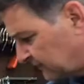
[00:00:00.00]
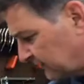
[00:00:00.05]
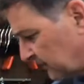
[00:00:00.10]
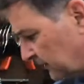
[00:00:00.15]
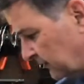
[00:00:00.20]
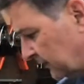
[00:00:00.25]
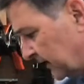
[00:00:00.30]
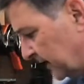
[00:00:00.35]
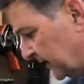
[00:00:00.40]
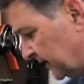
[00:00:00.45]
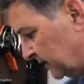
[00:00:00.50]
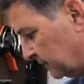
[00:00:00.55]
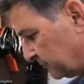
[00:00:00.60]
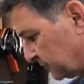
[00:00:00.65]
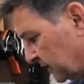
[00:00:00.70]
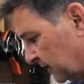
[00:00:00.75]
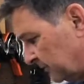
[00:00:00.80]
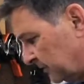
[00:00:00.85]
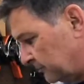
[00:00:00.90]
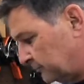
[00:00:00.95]
go ahead and
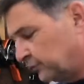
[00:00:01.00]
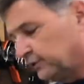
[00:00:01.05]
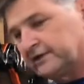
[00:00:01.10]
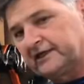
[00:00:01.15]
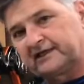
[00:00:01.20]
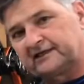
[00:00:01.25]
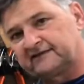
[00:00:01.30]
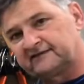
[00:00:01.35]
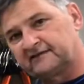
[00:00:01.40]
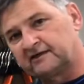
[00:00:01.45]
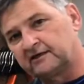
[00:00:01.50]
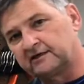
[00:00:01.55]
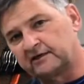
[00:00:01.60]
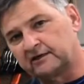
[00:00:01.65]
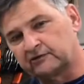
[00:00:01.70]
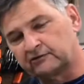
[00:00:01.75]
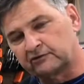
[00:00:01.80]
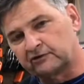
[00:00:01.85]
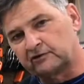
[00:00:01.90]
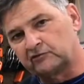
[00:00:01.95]
probably put like a tongue
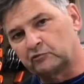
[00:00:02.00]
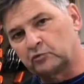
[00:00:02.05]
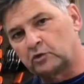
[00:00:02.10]
groove